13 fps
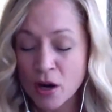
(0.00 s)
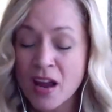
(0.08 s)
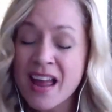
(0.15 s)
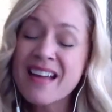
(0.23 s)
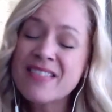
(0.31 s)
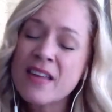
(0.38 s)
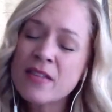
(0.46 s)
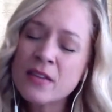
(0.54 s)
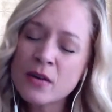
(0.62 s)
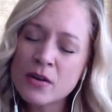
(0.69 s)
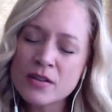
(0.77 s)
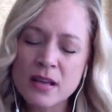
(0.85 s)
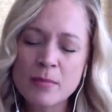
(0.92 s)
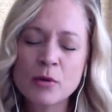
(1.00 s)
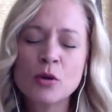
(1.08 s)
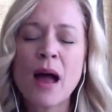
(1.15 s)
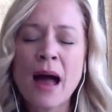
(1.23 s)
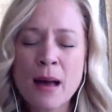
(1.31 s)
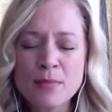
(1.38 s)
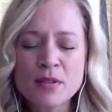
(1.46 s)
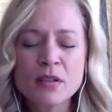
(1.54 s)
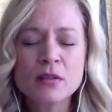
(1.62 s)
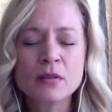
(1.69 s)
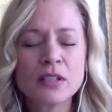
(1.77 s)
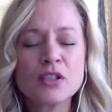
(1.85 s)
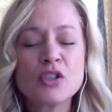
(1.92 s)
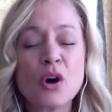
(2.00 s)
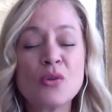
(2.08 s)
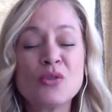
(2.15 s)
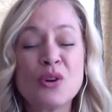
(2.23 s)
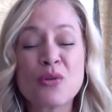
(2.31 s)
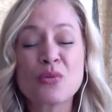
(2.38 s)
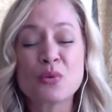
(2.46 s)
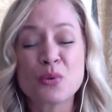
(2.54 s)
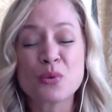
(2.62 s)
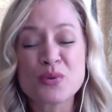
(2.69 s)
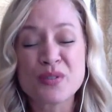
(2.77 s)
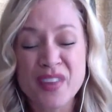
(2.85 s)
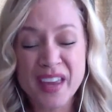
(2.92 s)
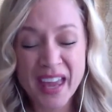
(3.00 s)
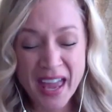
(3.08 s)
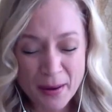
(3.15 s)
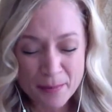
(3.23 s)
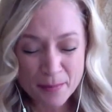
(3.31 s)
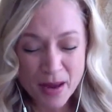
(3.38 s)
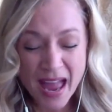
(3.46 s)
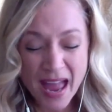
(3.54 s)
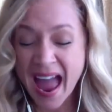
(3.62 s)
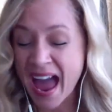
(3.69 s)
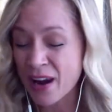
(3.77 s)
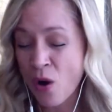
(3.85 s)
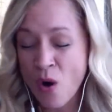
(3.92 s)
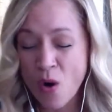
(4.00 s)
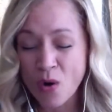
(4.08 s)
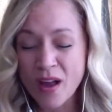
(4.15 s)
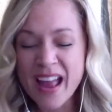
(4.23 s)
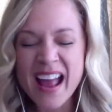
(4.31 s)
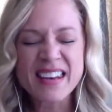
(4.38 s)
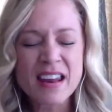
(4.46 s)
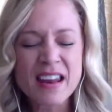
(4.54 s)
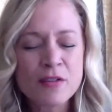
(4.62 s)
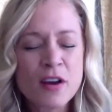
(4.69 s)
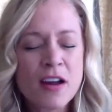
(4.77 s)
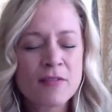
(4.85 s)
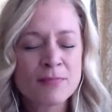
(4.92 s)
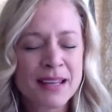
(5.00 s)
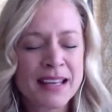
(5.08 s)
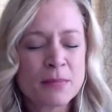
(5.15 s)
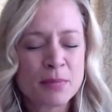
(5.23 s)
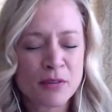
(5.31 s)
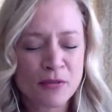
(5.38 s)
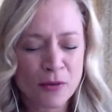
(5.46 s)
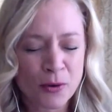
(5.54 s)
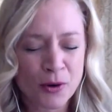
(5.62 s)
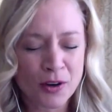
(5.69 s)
And then there are some who absolutely don't know the rules of the game at all and never have played it before.